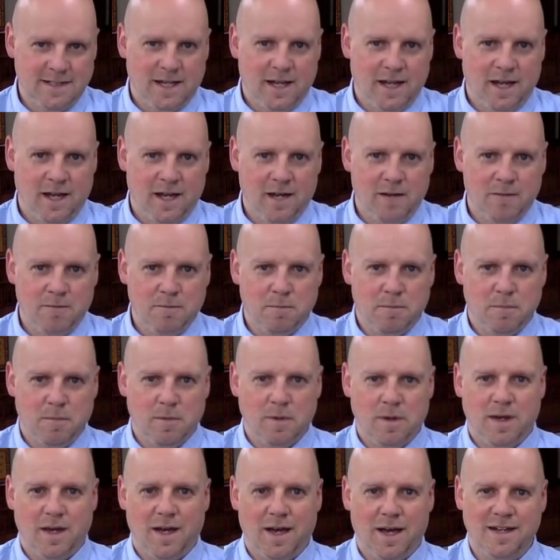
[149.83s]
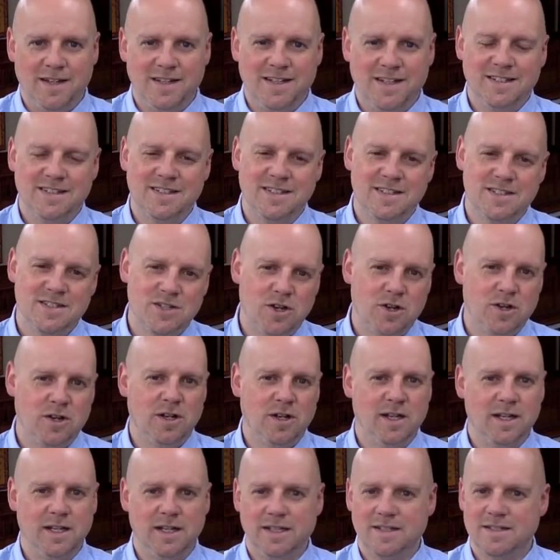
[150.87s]
And it is
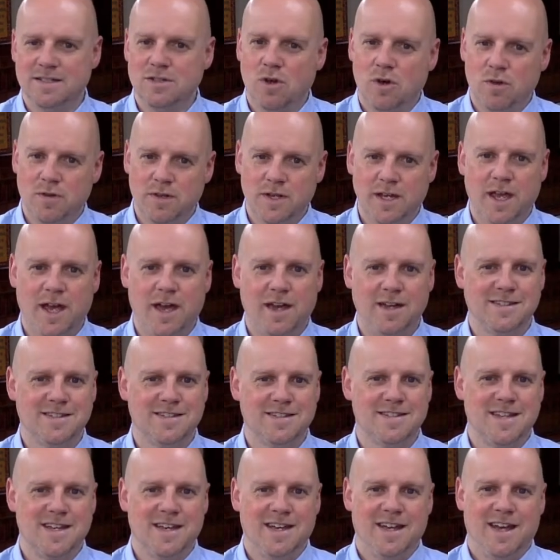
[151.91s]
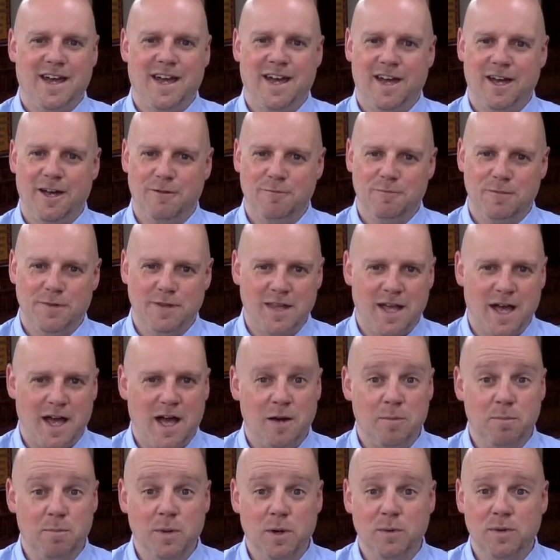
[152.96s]
certainly, it's not the case that
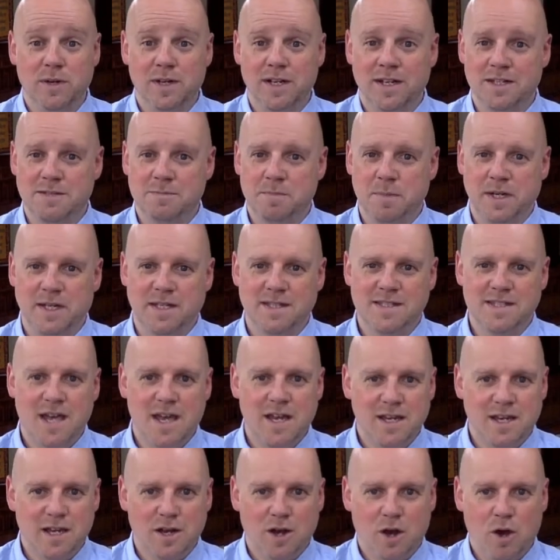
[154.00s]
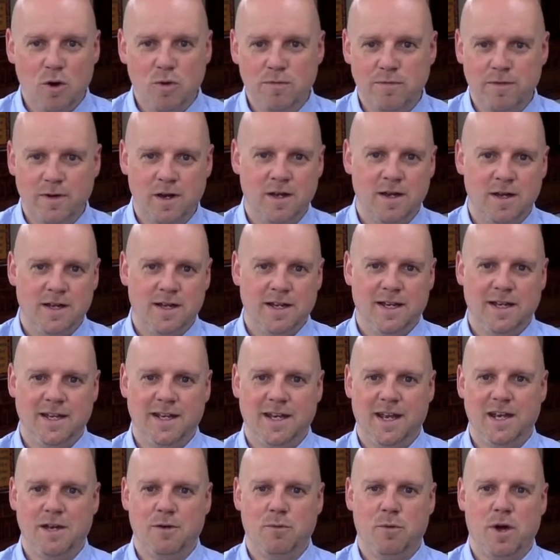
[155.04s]
our building is being taken over
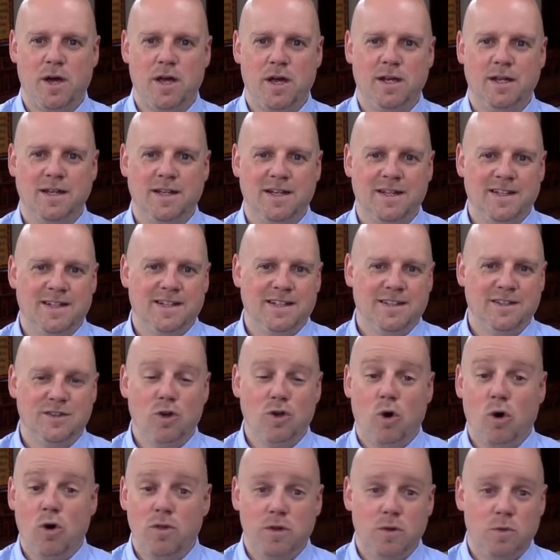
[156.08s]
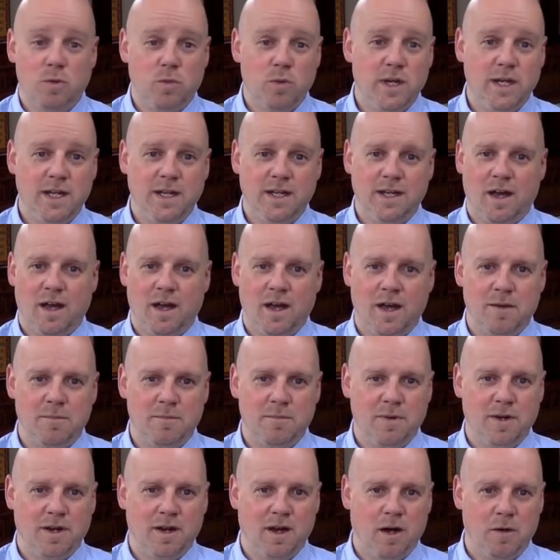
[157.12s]
in any way, nor that we
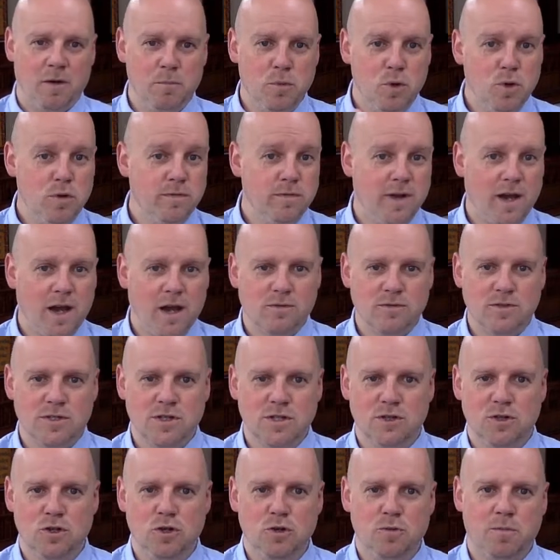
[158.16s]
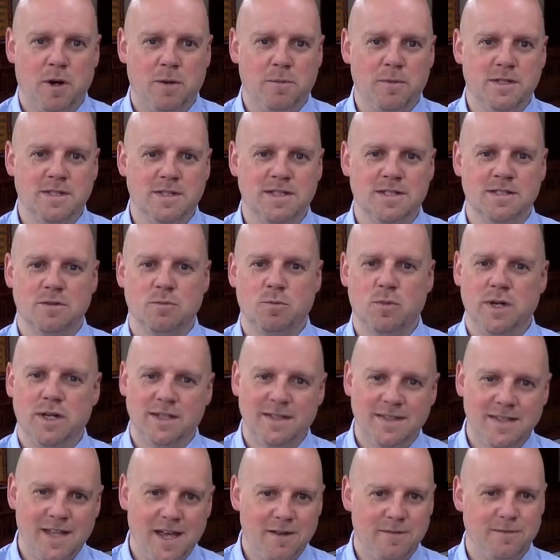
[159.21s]
are moving out to new premises, and we
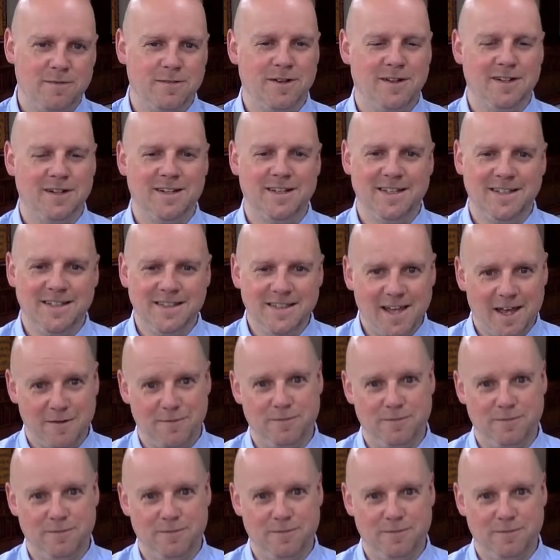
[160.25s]
are definitely